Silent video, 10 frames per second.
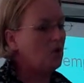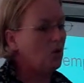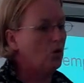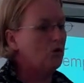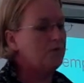
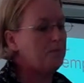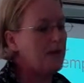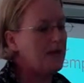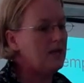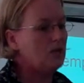or
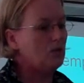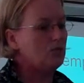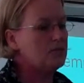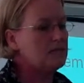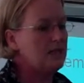paying or
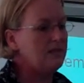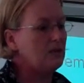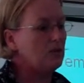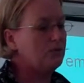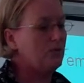
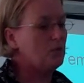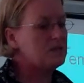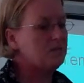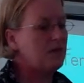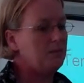receiving or
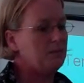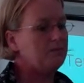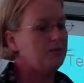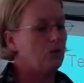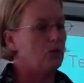forwarding payment
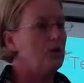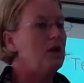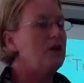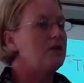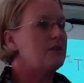for
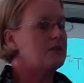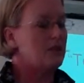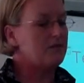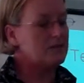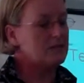the
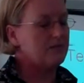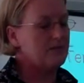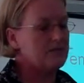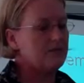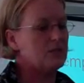services of
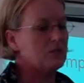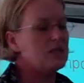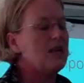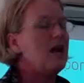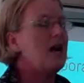individuals.
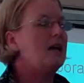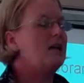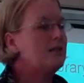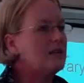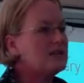I
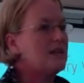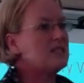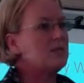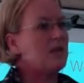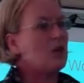know that
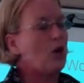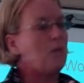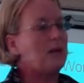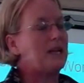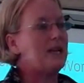sounds a bit
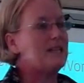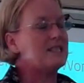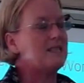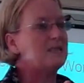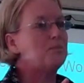
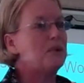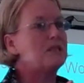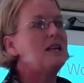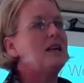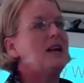complicated,
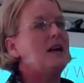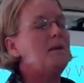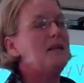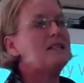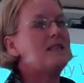but I
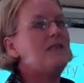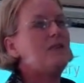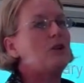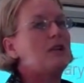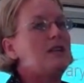mean, if
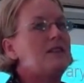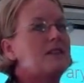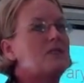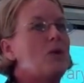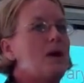you look at it
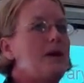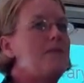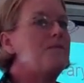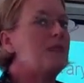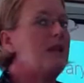this way,
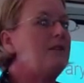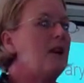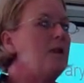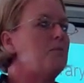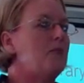if
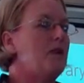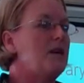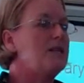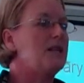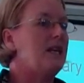I'm
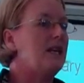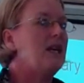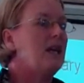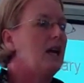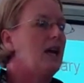providing
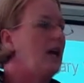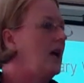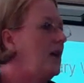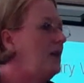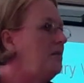
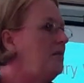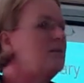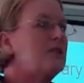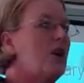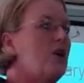
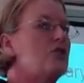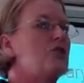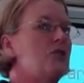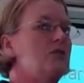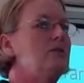
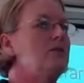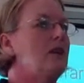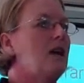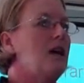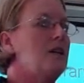Cargill
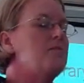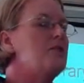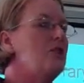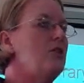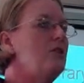
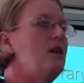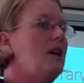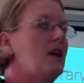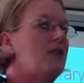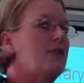to
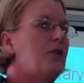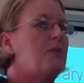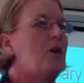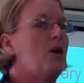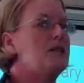a
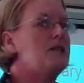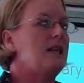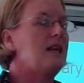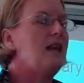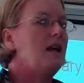third
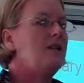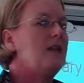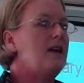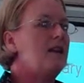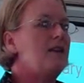party,
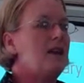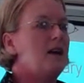then